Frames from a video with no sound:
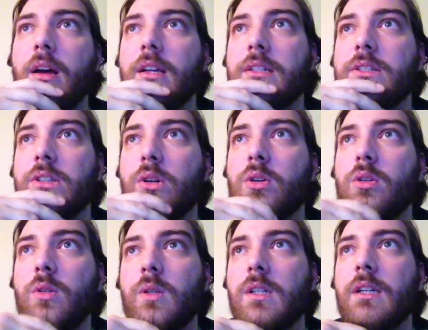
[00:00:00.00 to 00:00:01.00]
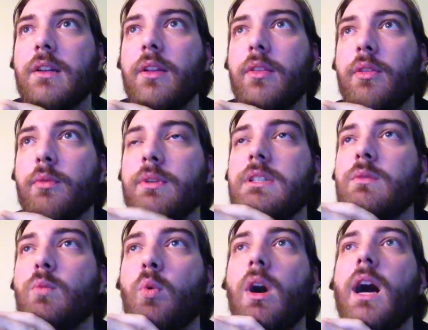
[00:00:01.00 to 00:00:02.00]
So the
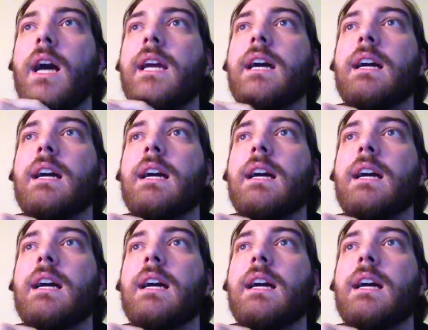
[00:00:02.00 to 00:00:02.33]
reason why